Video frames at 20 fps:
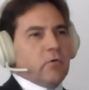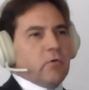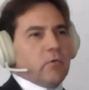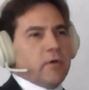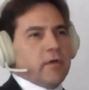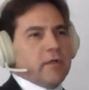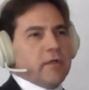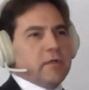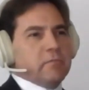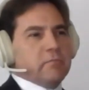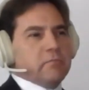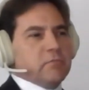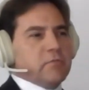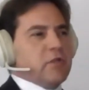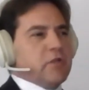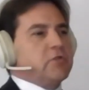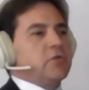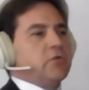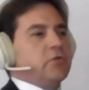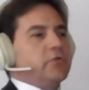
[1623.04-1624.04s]
were already
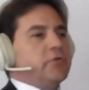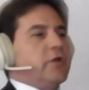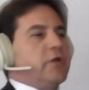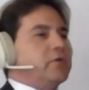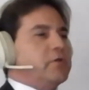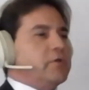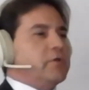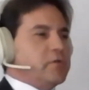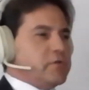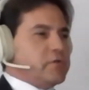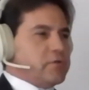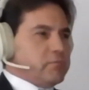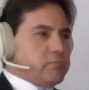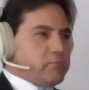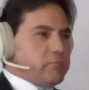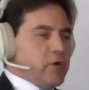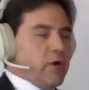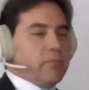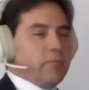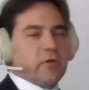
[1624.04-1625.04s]
digital tokens,
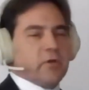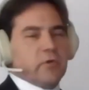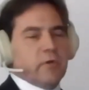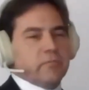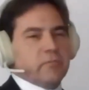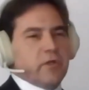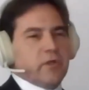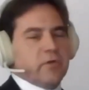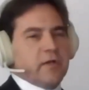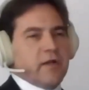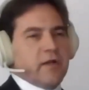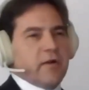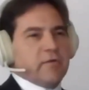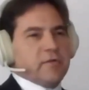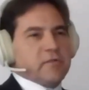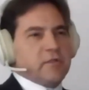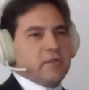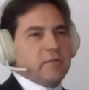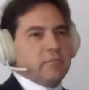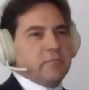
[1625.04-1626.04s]
proper
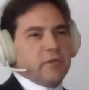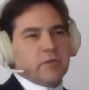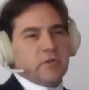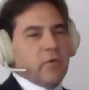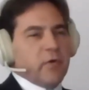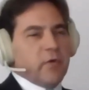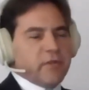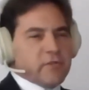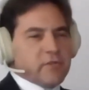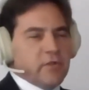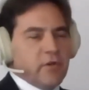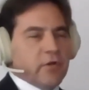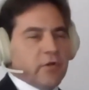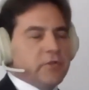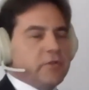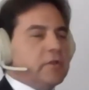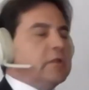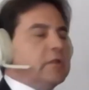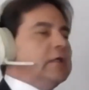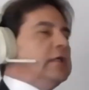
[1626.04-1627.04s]
cryptocurrency. Bitcoin's
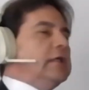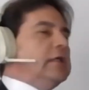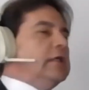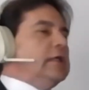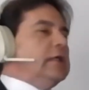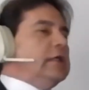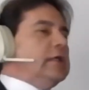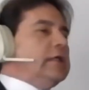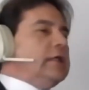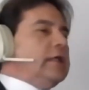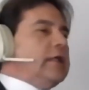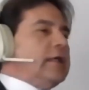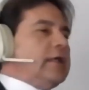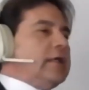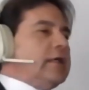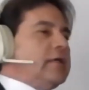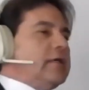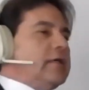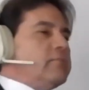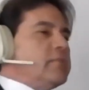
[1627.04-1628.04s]
not.
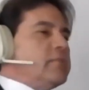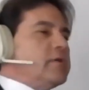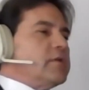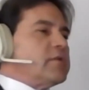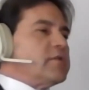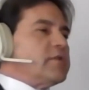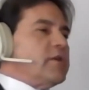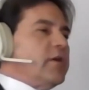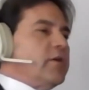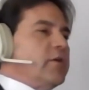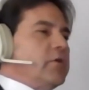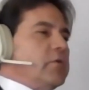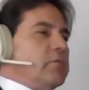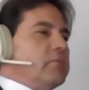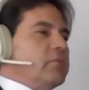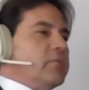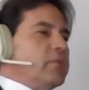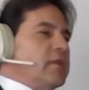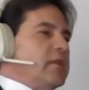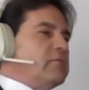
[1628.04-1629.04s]
So
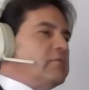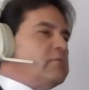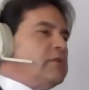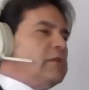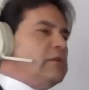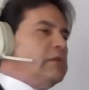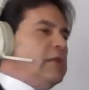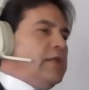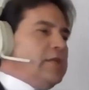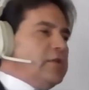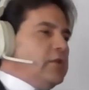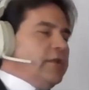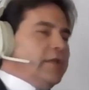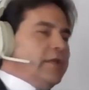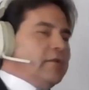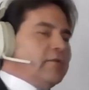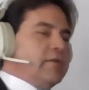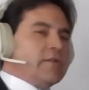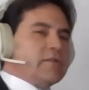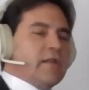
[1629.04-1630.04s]

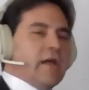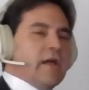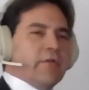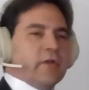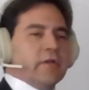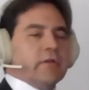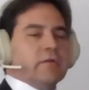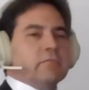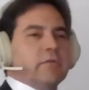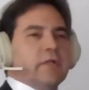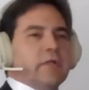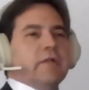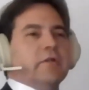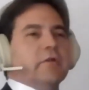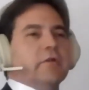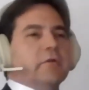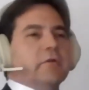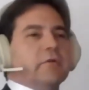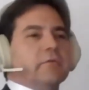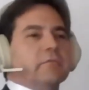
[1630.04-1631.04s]
legally, there's nothing
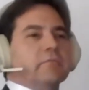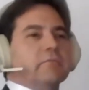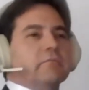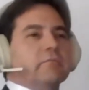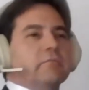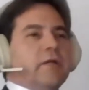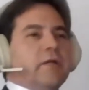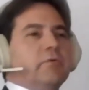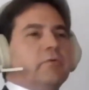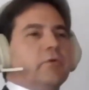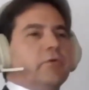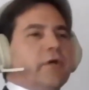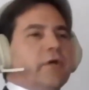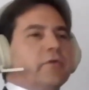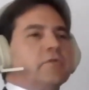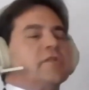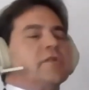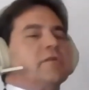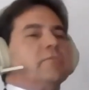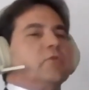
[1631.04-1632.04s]
needed. People
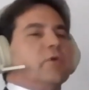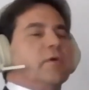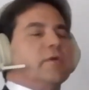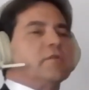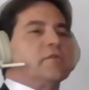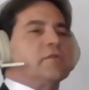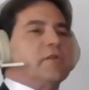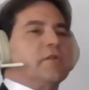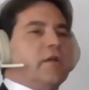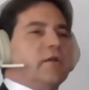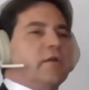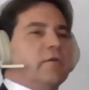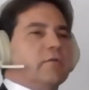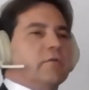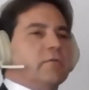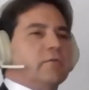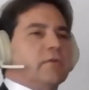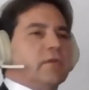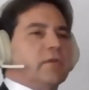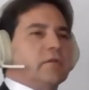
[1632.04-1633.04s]
don't seem to
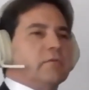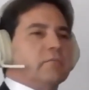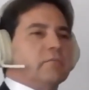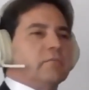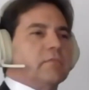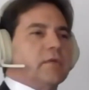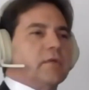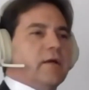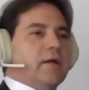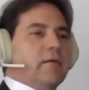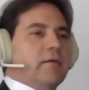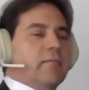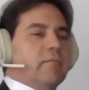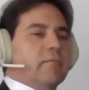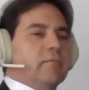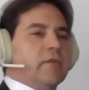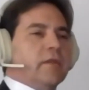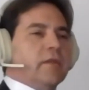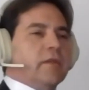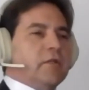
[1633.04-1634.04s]
understand that
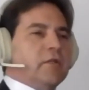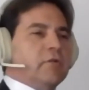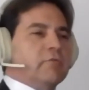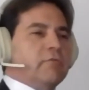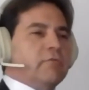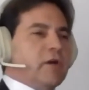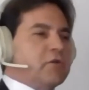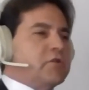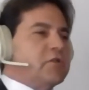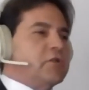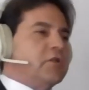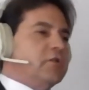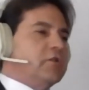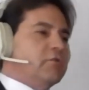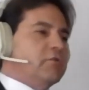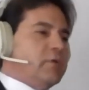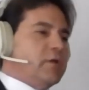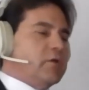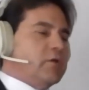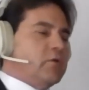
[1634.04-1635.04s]
the functioning
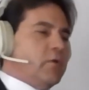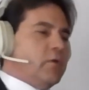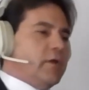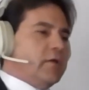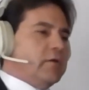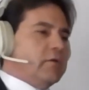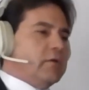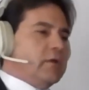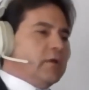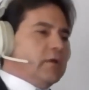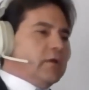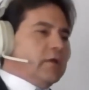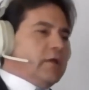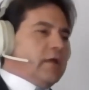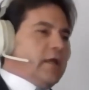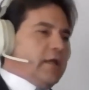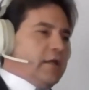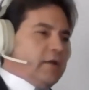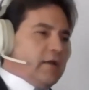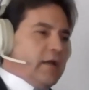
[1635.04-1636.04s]
of Bitcoin
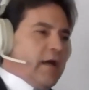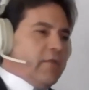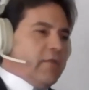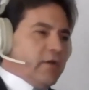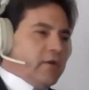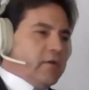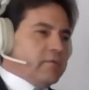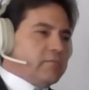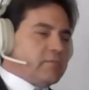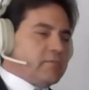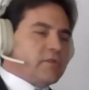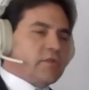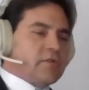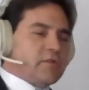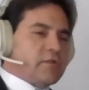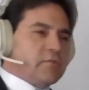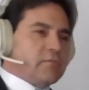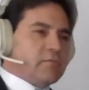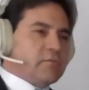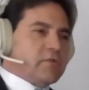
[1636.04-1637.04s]
and other
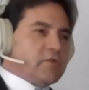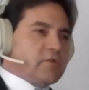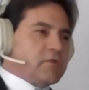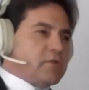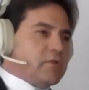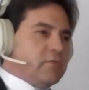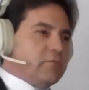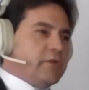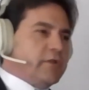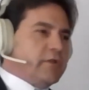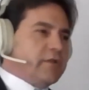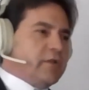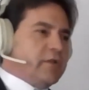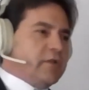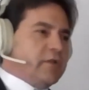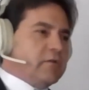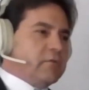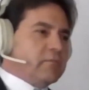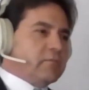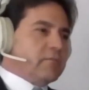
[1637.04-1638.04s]
systems is
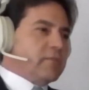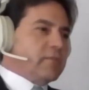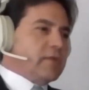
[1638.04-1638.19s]
completely